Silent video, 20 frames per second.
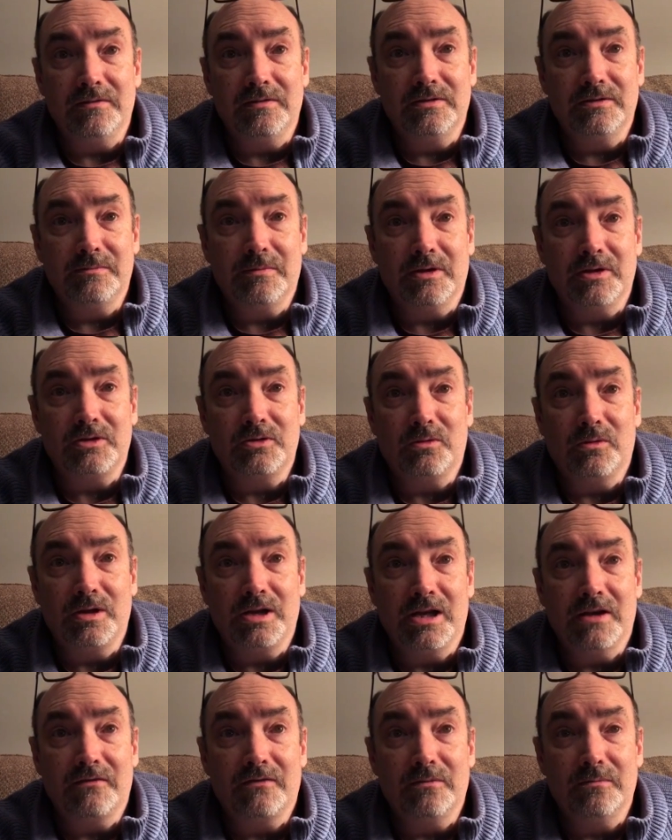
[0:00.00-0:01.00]
It's about
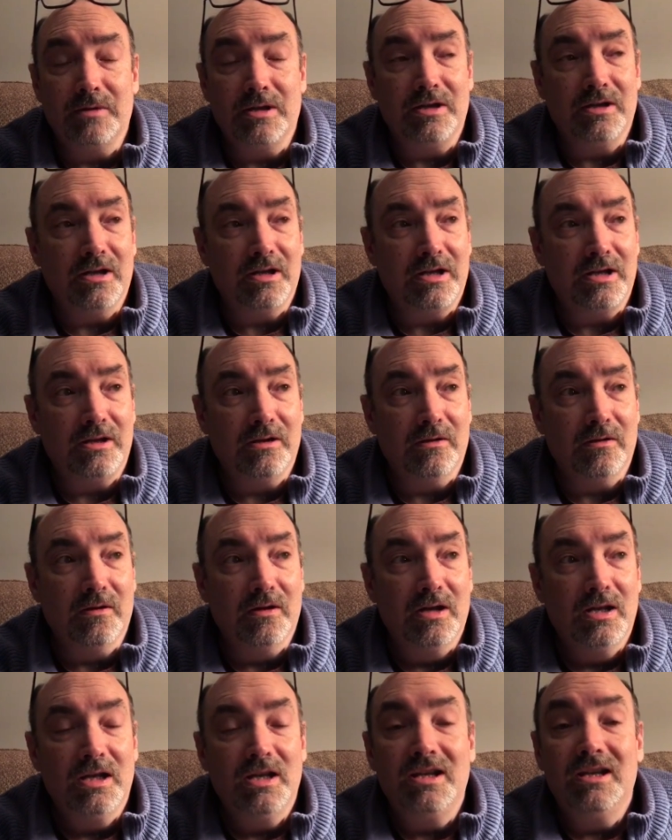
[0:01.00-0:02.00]
twenty after midnight
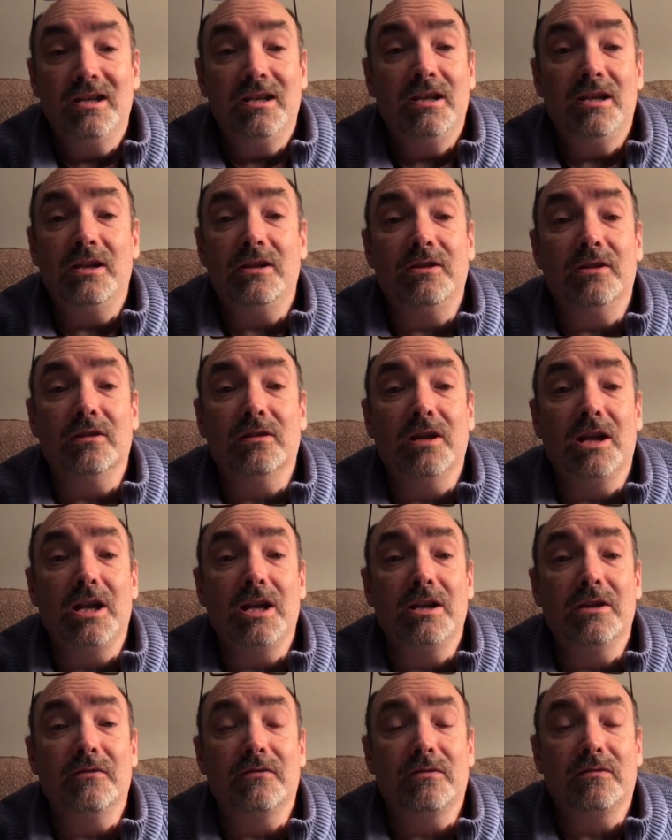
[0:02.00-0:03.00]
here in the
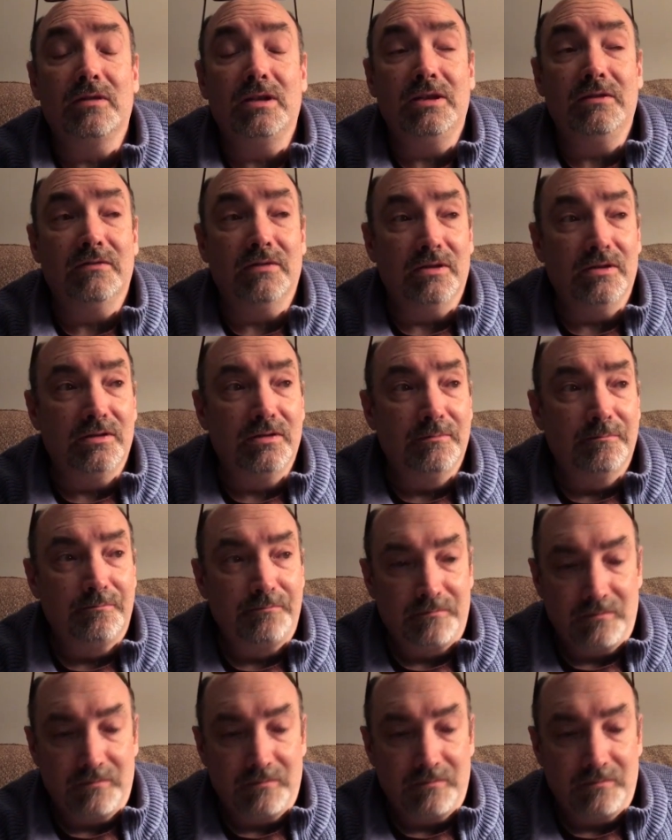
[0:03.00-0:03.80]
land of Cleveland.